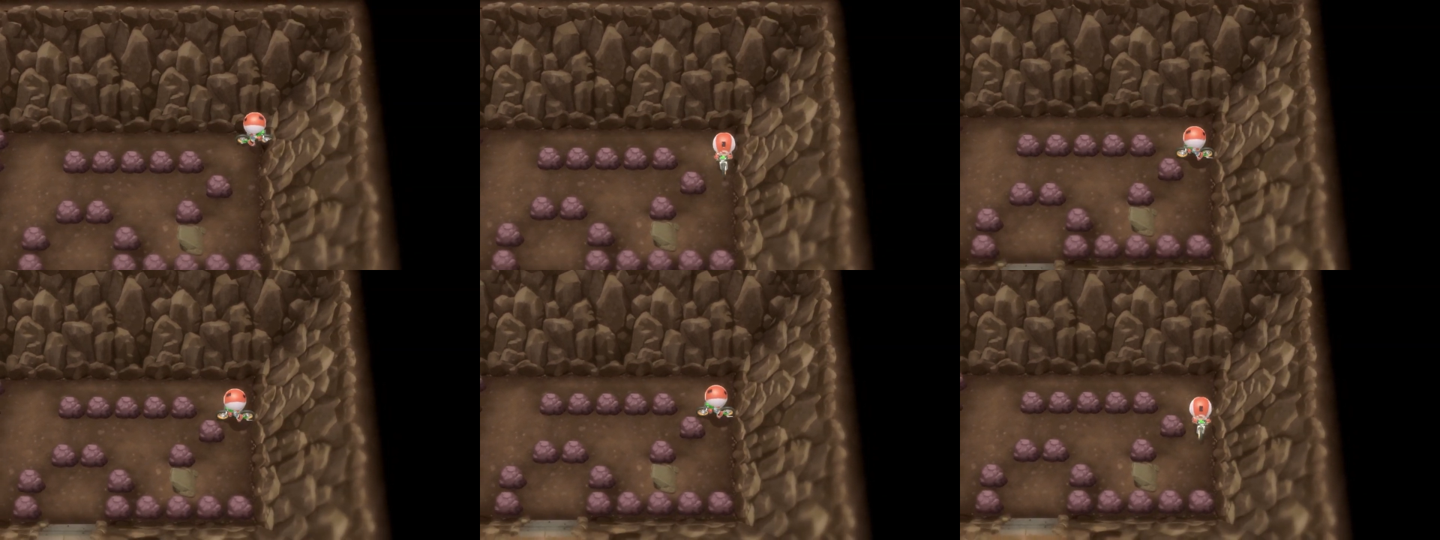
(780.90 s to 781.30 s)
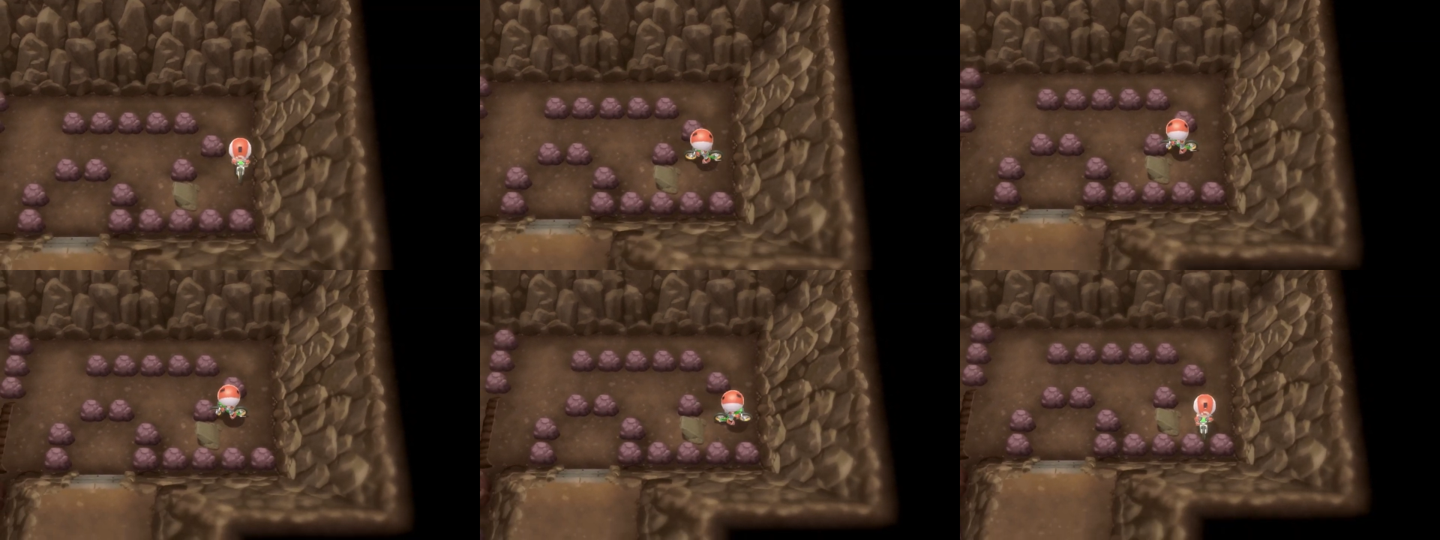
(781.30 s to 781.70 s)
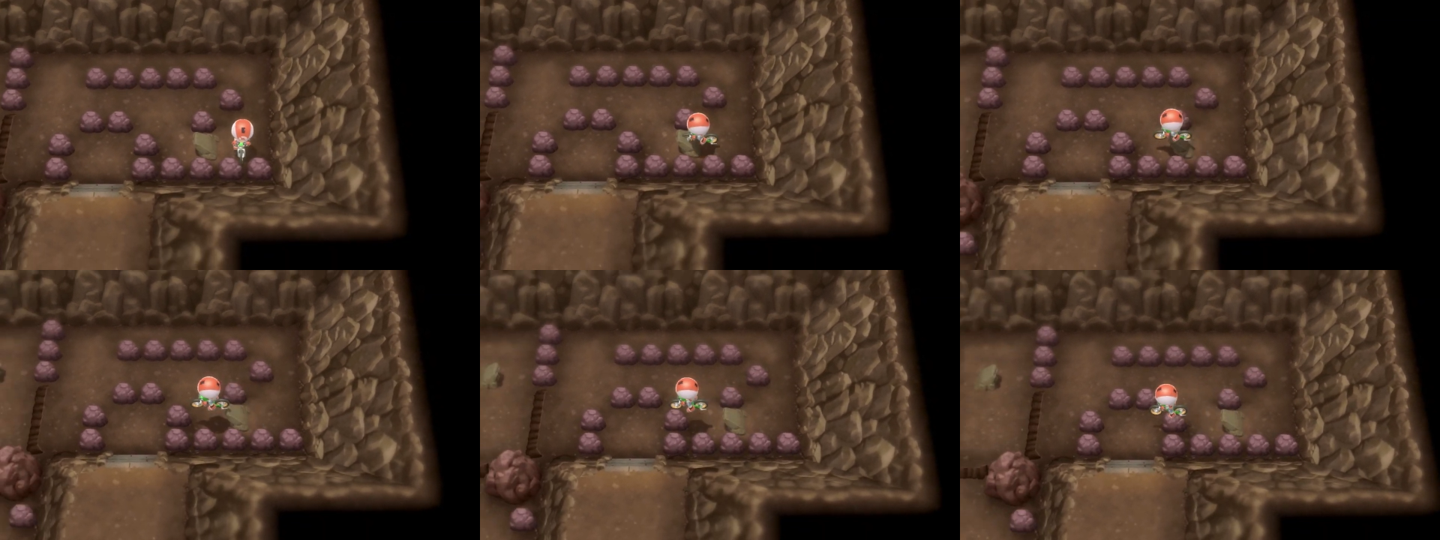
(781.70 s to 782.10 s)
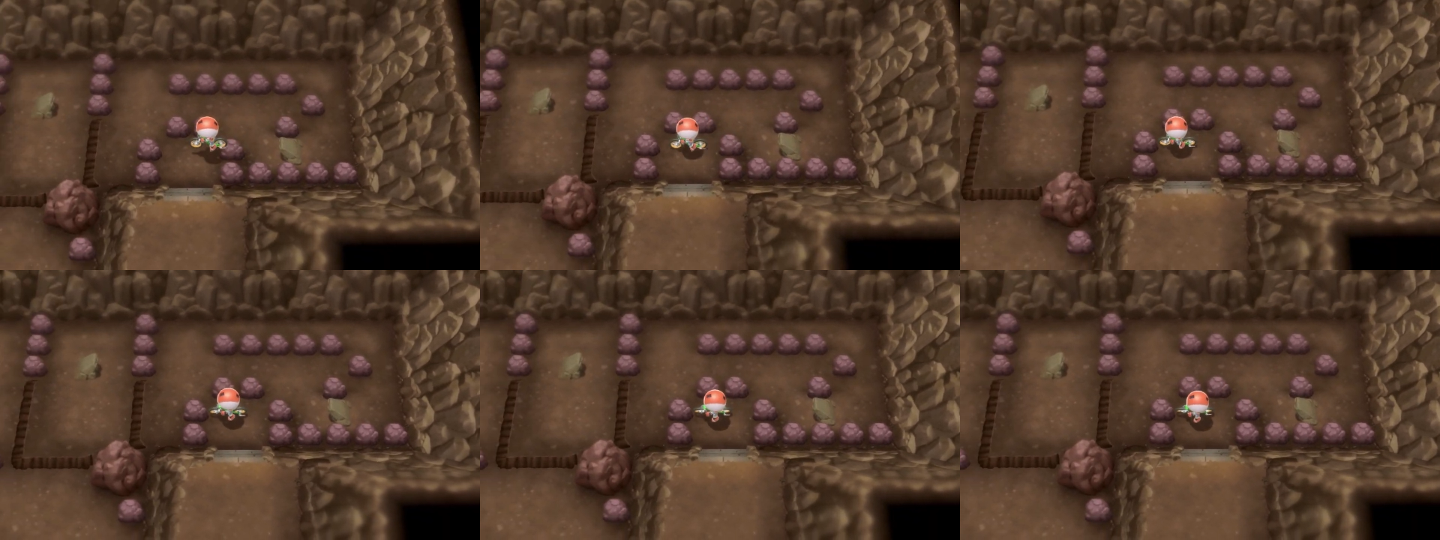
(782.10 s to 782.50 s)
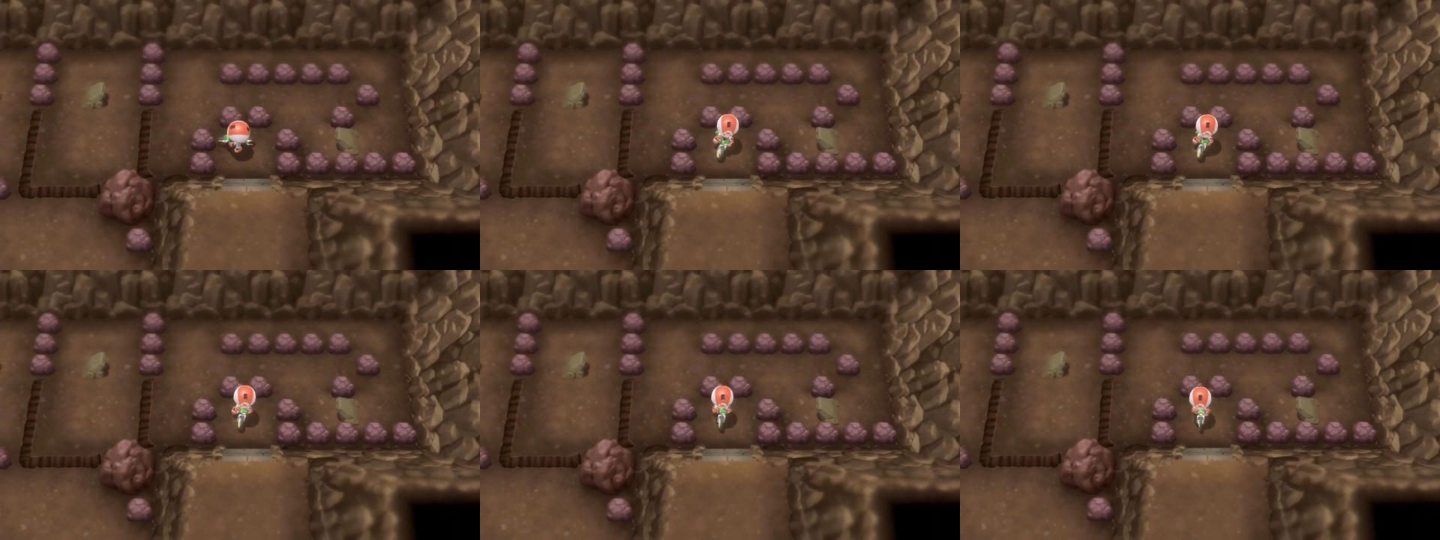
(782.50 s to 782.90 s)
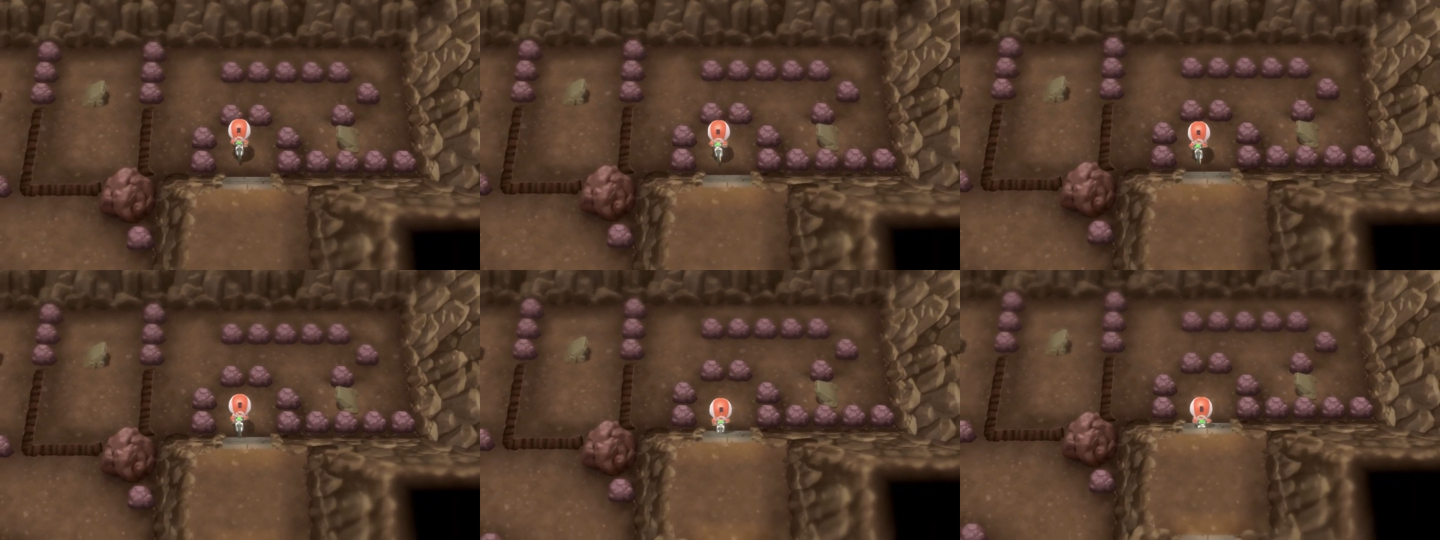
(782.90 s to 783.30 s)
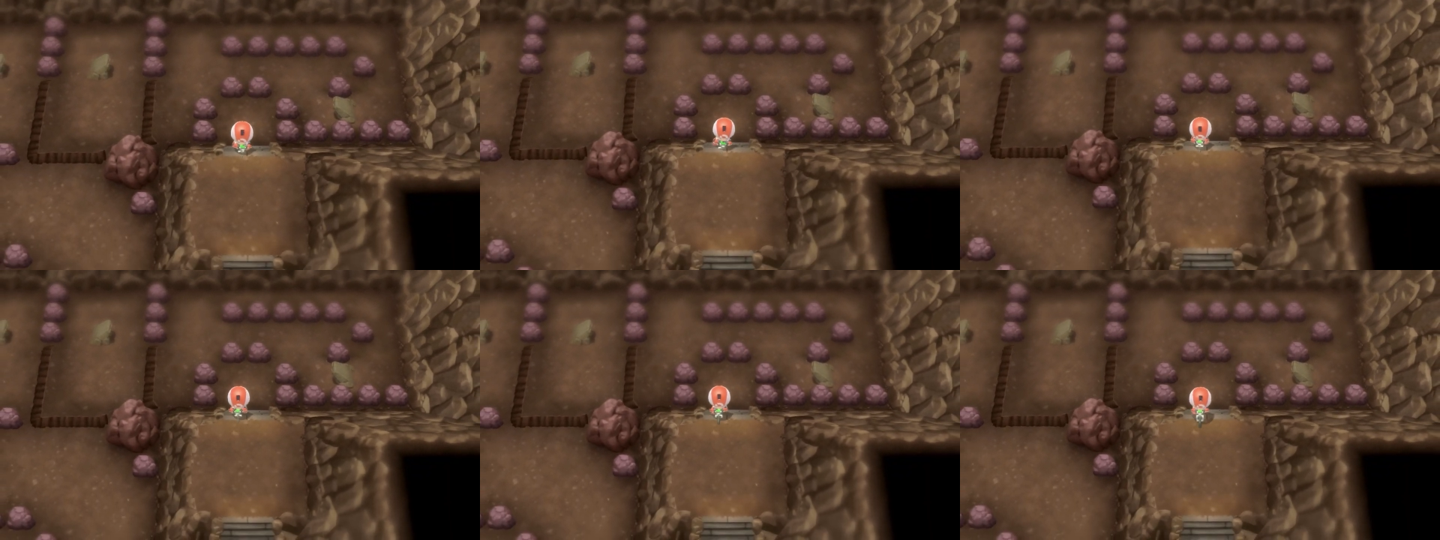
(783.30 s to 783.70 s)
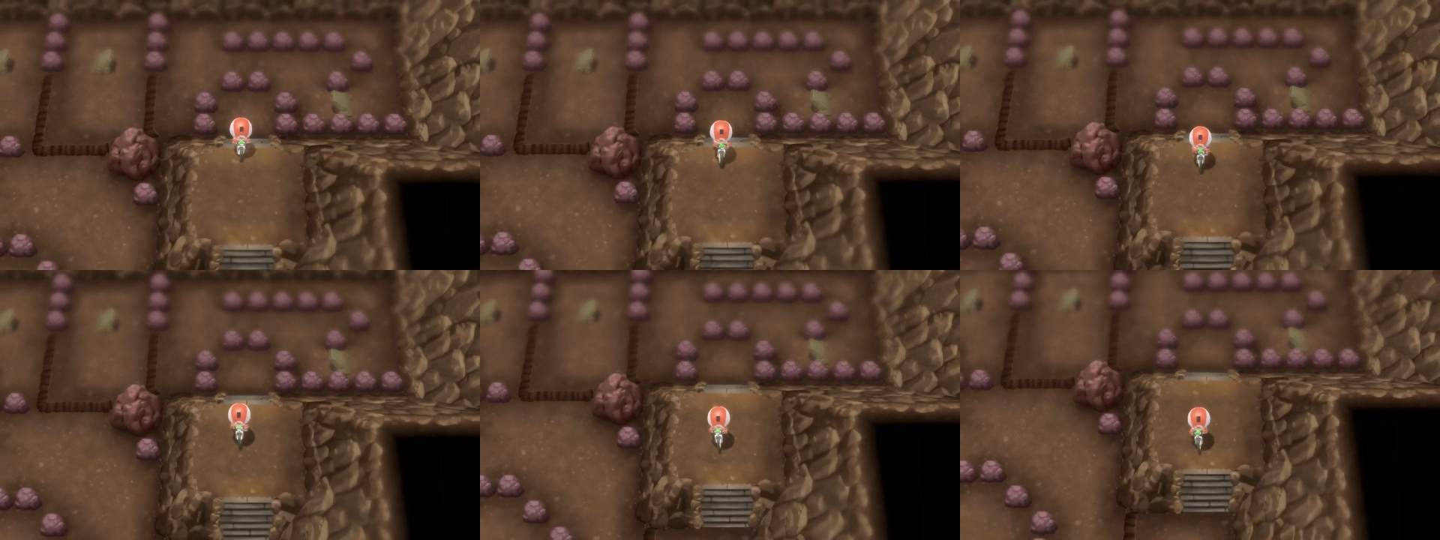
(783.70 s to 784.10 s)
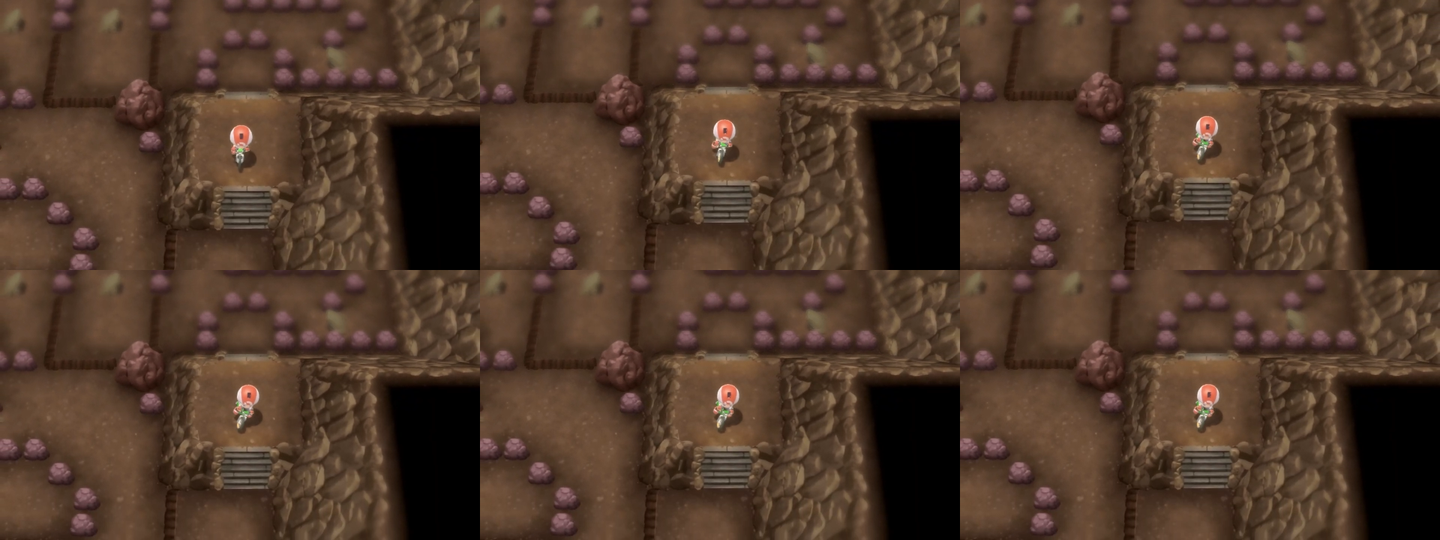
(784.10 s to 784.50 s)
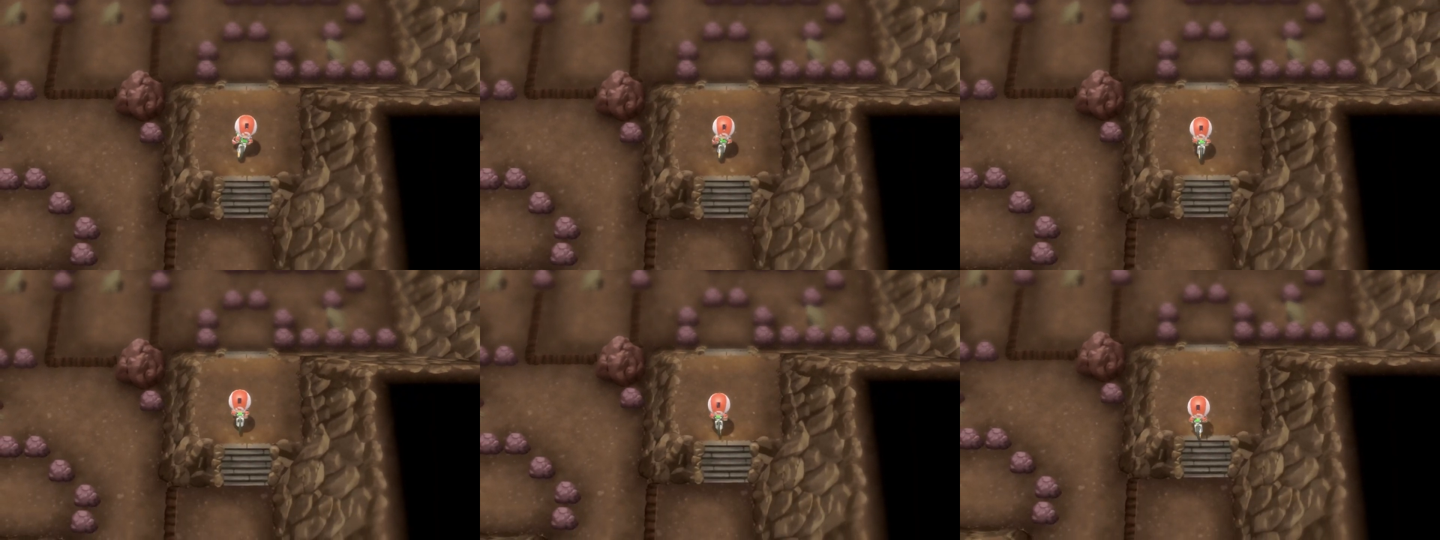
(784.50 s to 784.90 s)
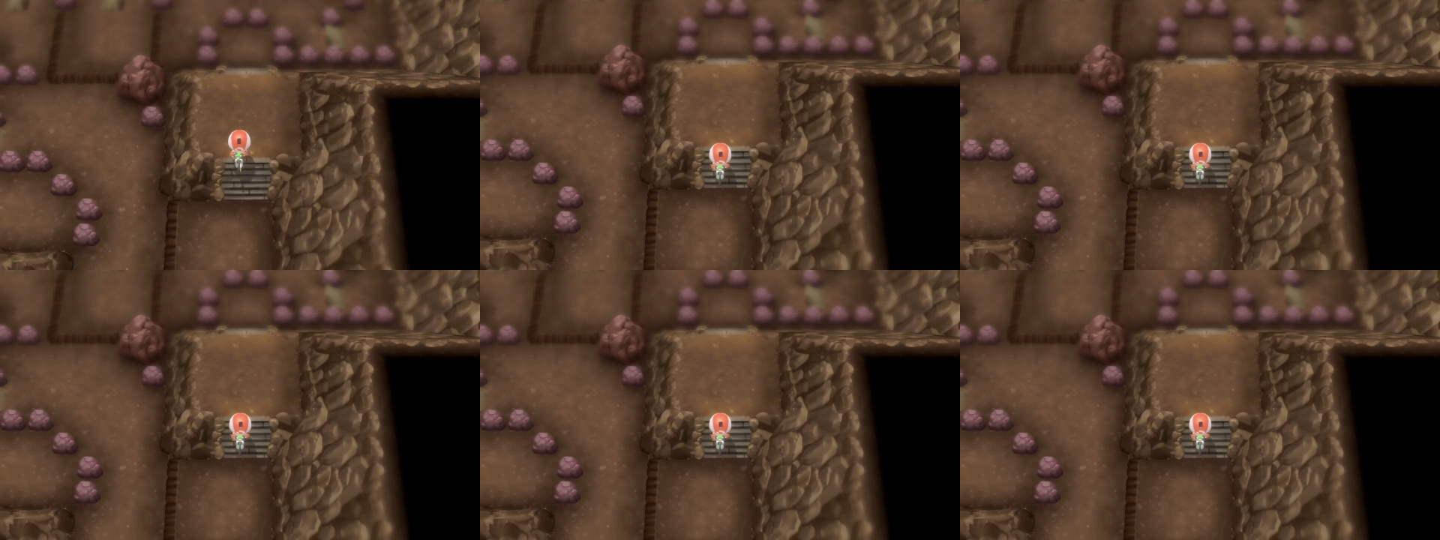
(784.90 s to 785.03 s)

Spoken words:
[unreadable: no face in view]